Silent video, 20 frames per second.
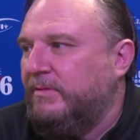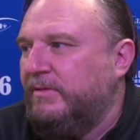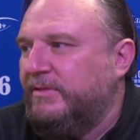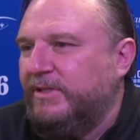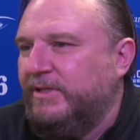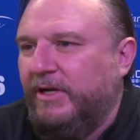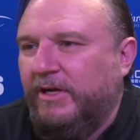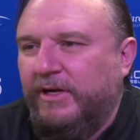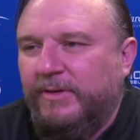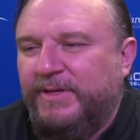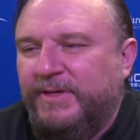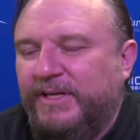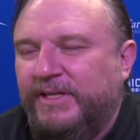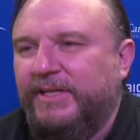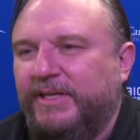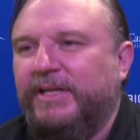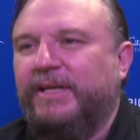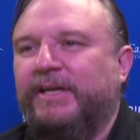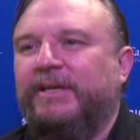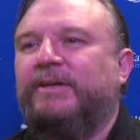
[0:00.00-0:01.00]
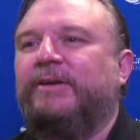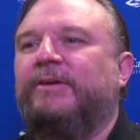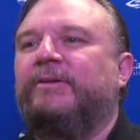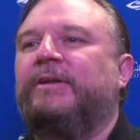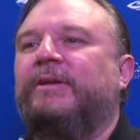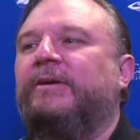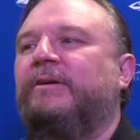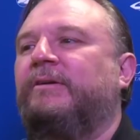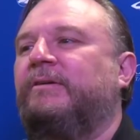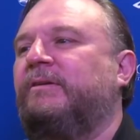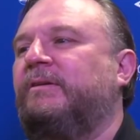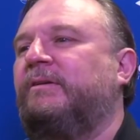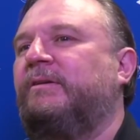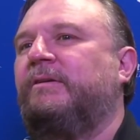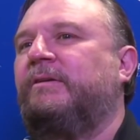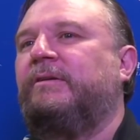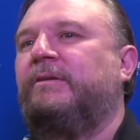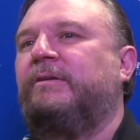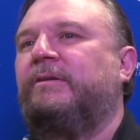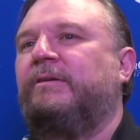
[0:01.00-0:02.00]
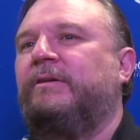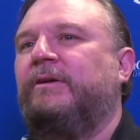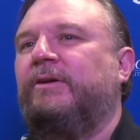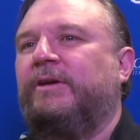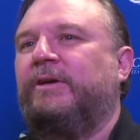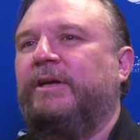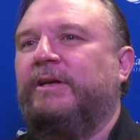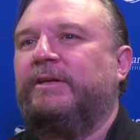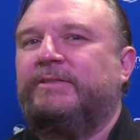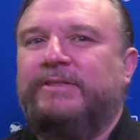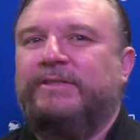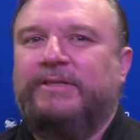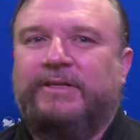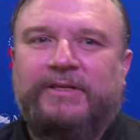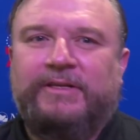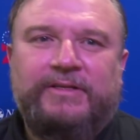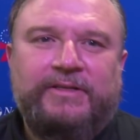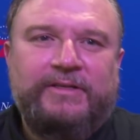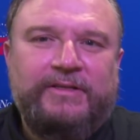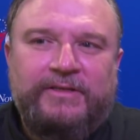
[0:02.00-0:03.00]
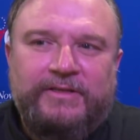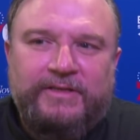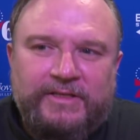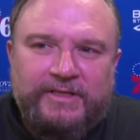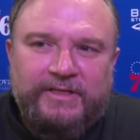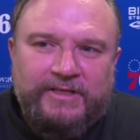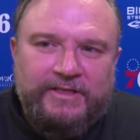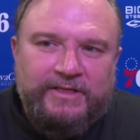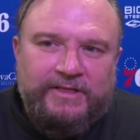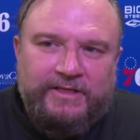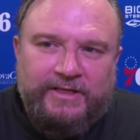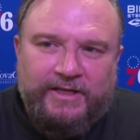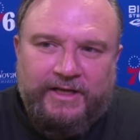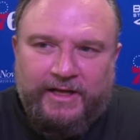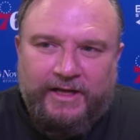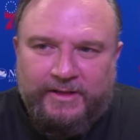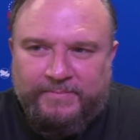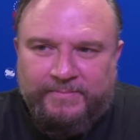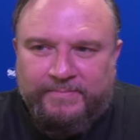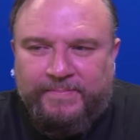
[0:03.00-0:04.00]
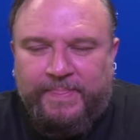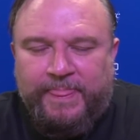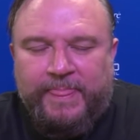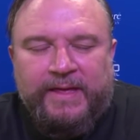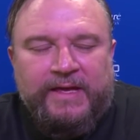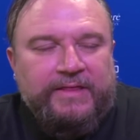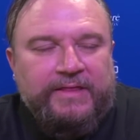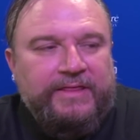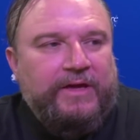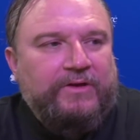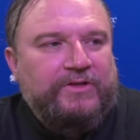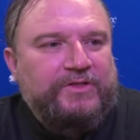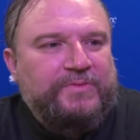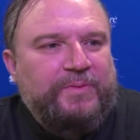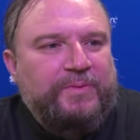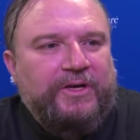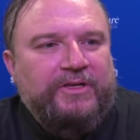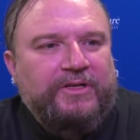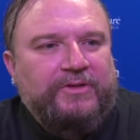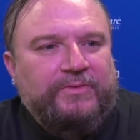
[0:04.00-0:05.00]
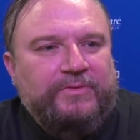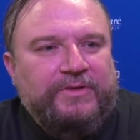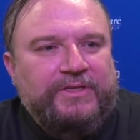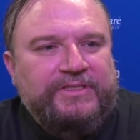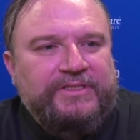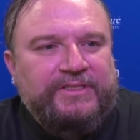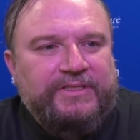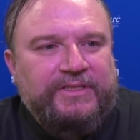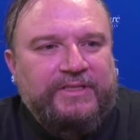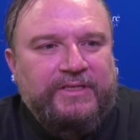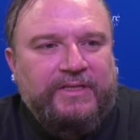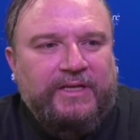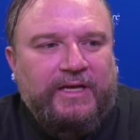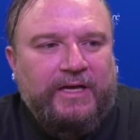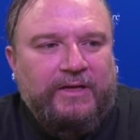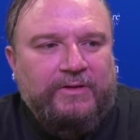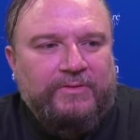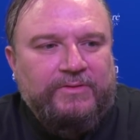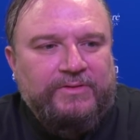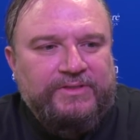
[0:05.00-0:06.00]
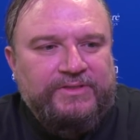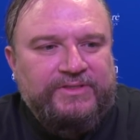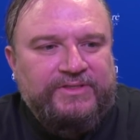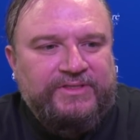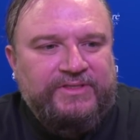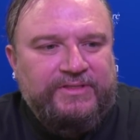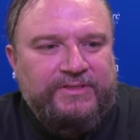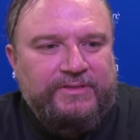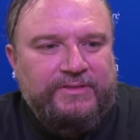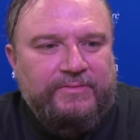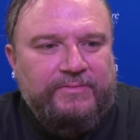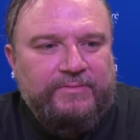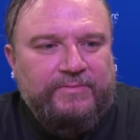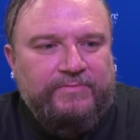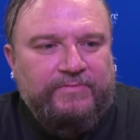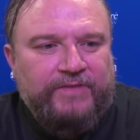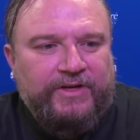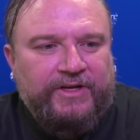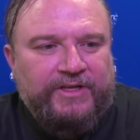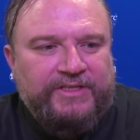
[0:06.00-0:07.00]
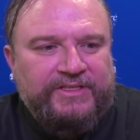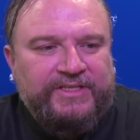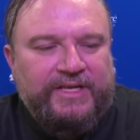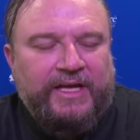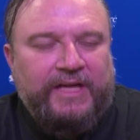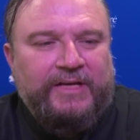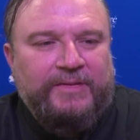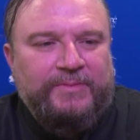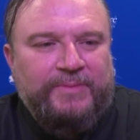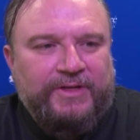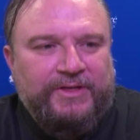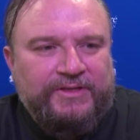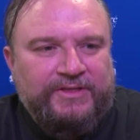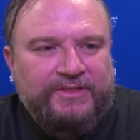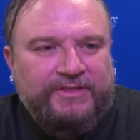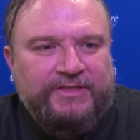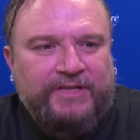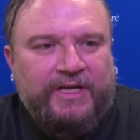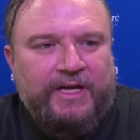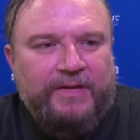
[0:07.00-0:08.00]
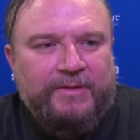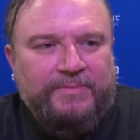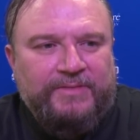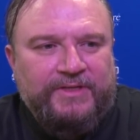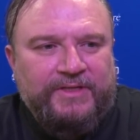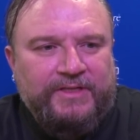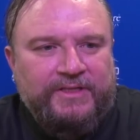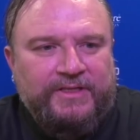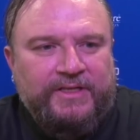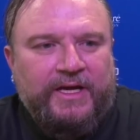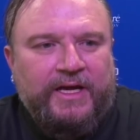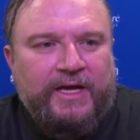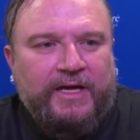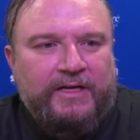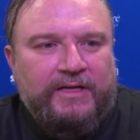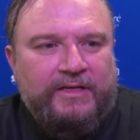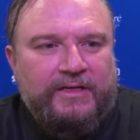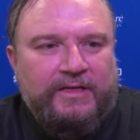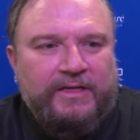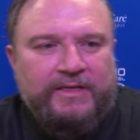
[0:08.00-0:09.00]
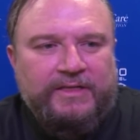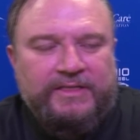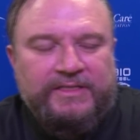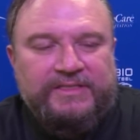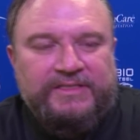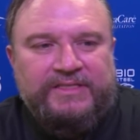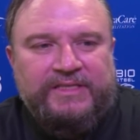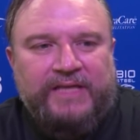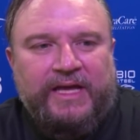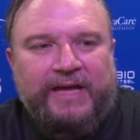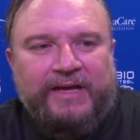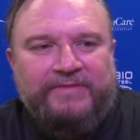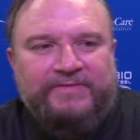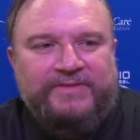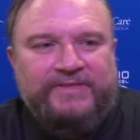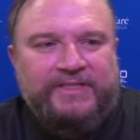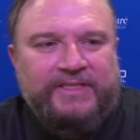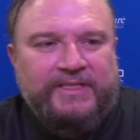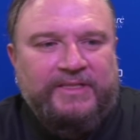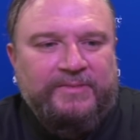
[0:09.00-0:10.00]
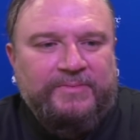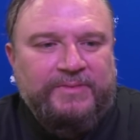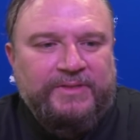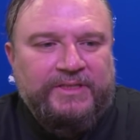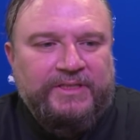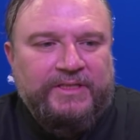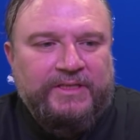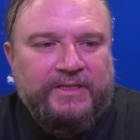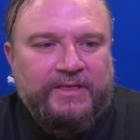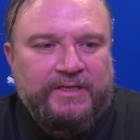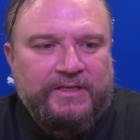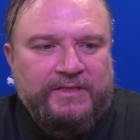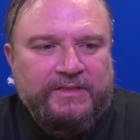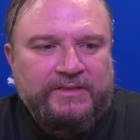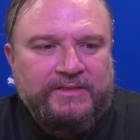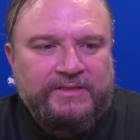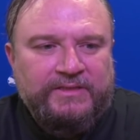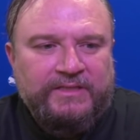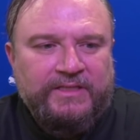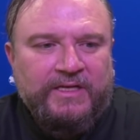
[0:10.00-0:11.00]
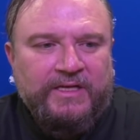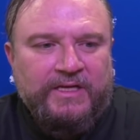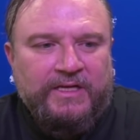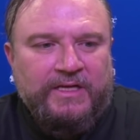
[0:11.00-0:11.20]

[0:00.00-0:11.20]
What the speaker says: Sorry, I'm getting an echo now. Okay, it's gone. That was part of the reason I was very excited about the job that Doc and his staff did, because